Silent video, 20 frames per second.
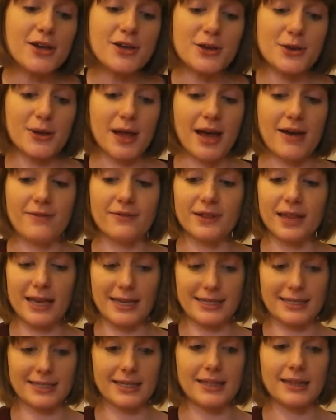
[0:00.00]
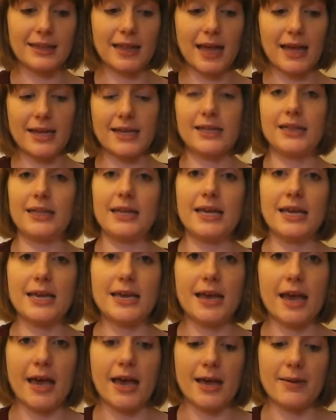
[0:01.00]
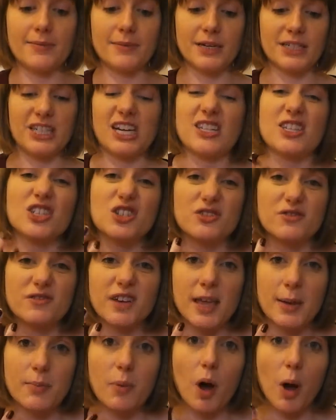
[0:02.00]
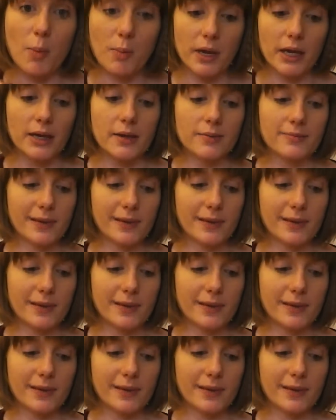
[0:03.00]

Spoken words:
you'll have less likely a chance of it popping,